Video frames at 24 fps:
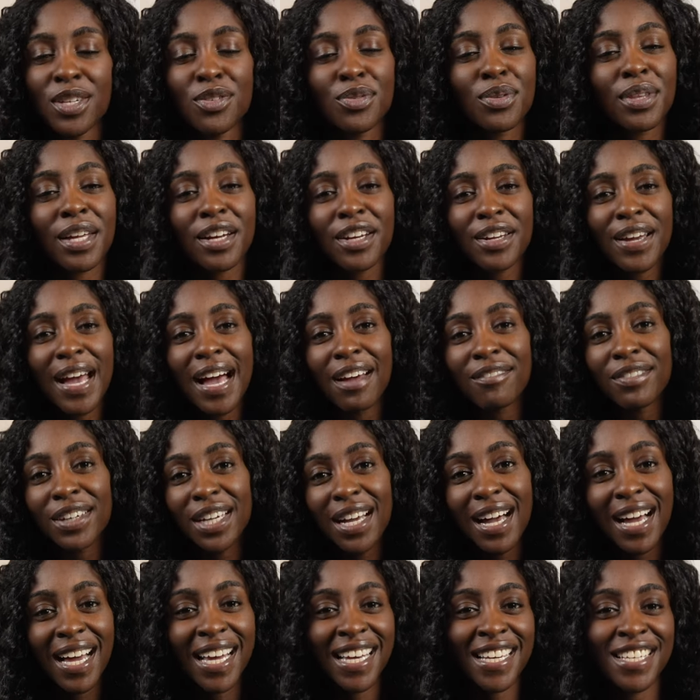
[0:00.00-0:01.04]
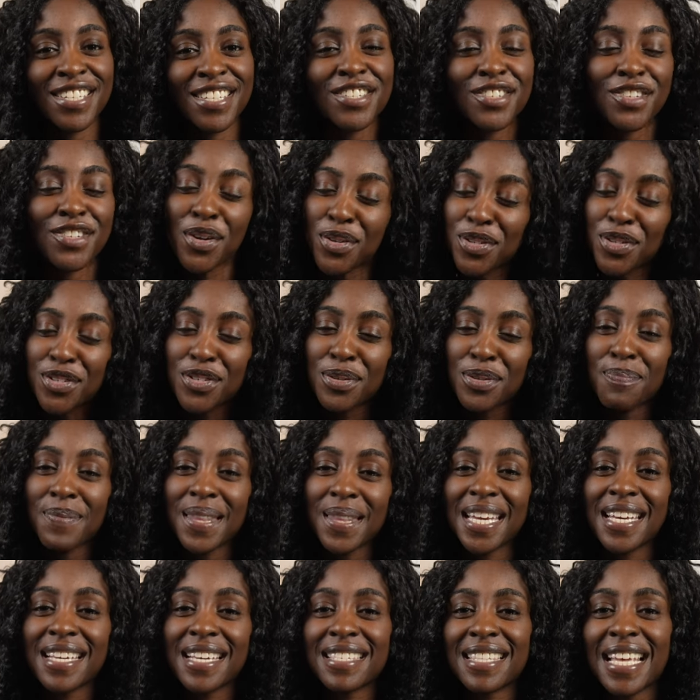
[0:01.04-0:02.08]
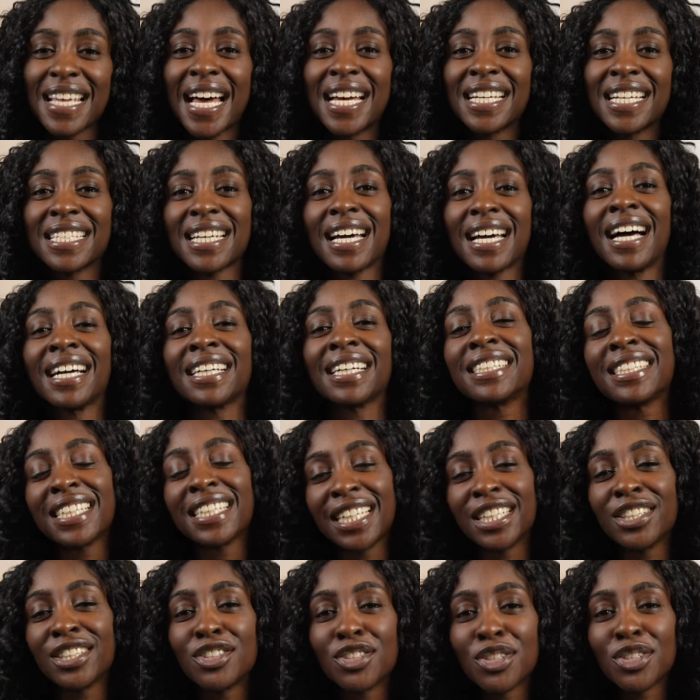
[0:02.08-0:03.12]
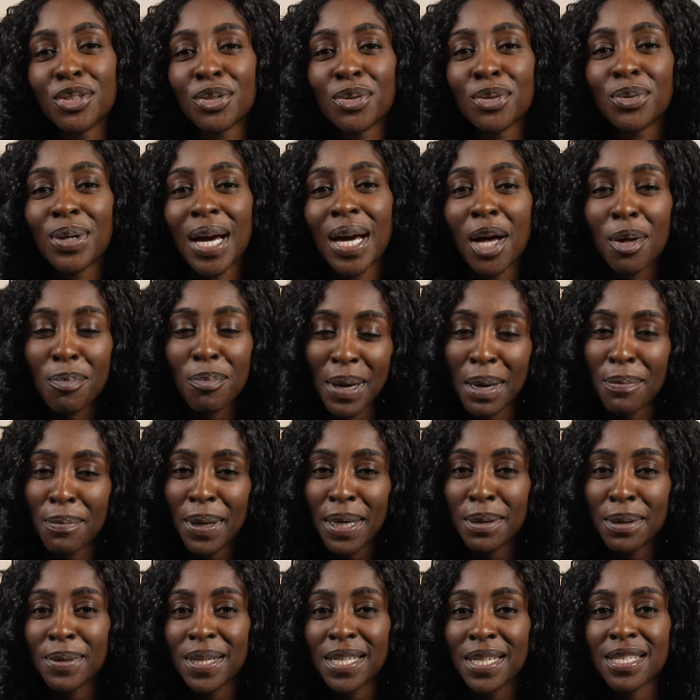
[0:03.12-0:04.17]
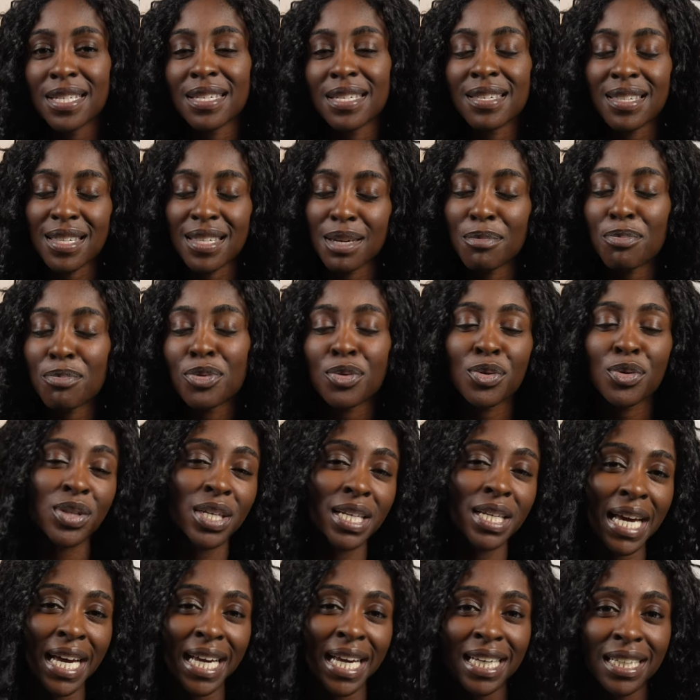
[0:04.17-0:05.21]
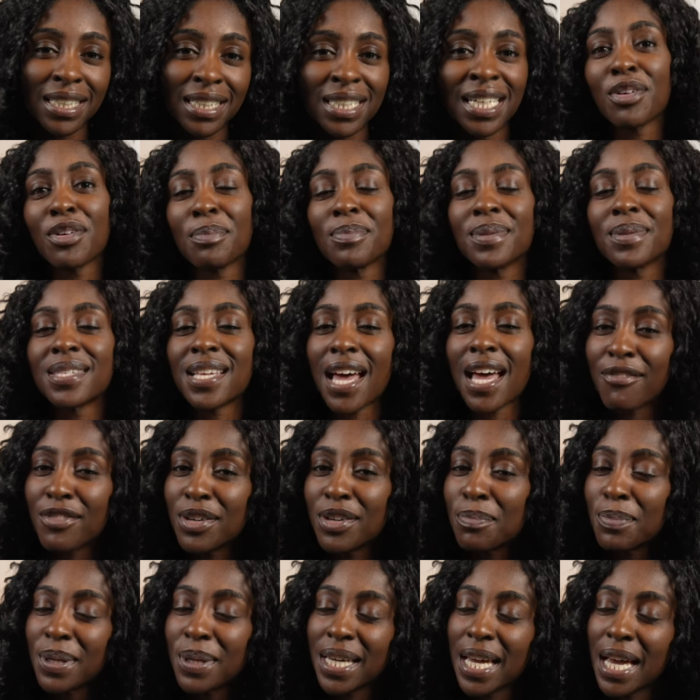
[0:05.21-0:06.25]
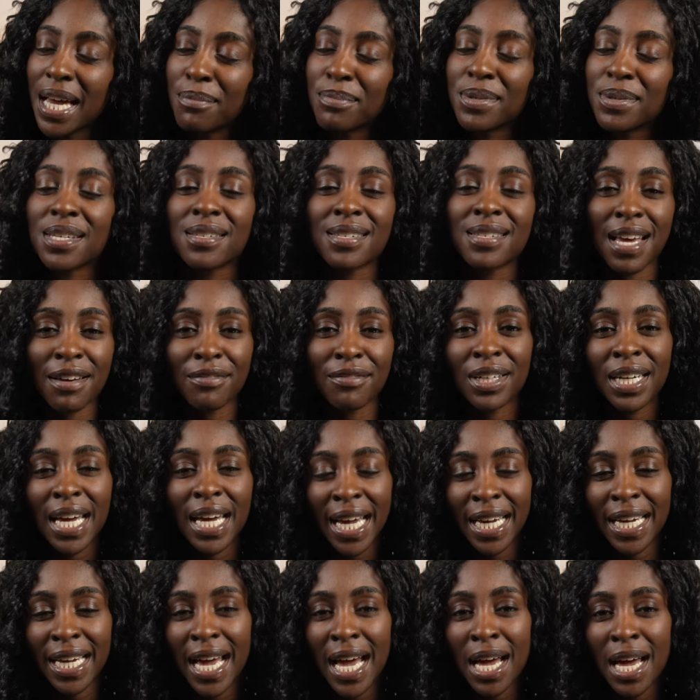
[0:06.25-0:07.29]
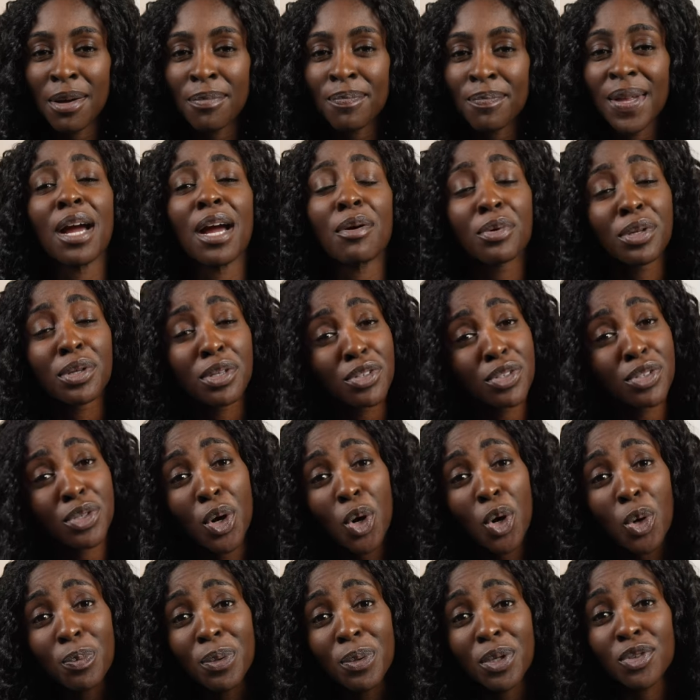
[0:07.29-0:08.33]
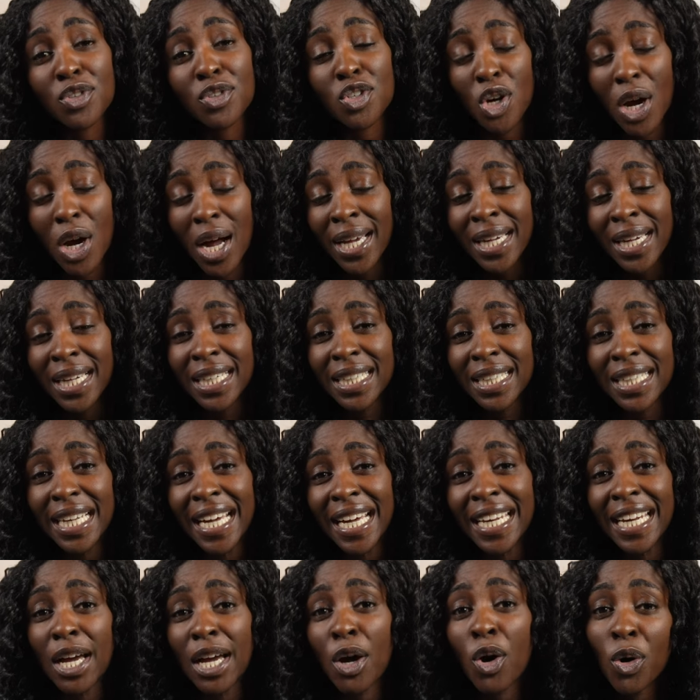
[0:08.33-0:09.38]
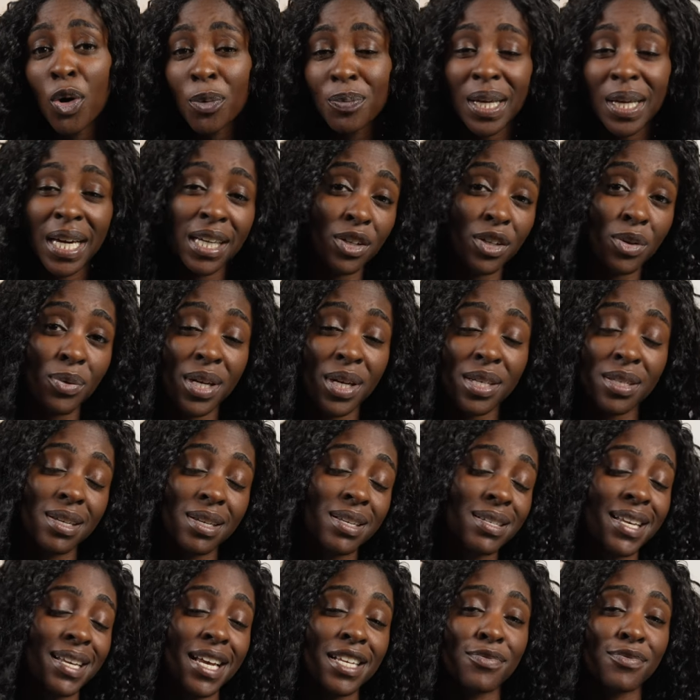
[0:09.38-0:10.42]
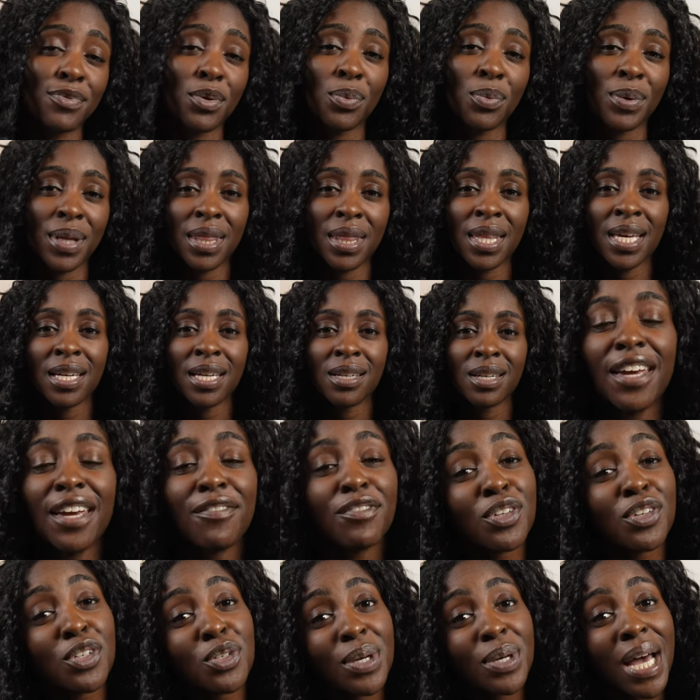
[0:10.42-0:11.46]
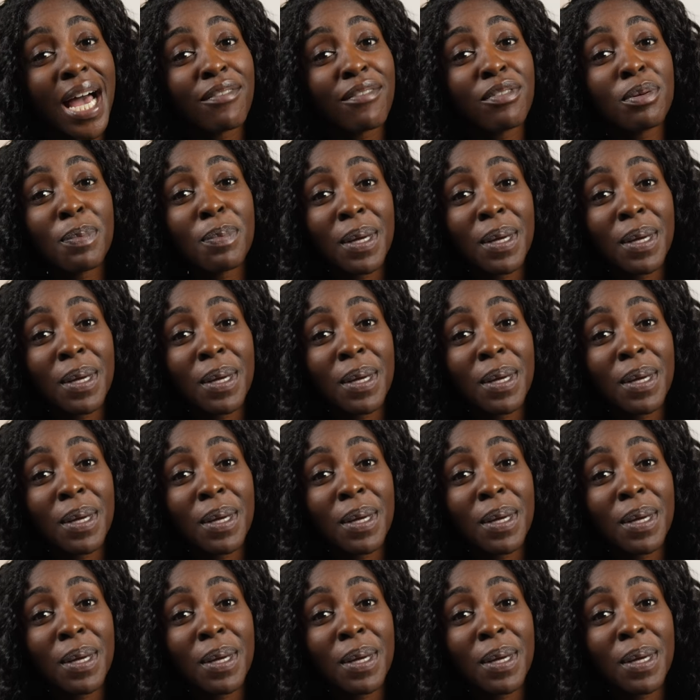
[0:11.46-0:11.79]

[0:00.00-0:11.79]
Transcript: So there you have it, guys. Those are some things that I did to help my baby to sleep through the night from seven p m to seven a m I really do hope you'll try it, and I hope that you are successful with it. If you do have a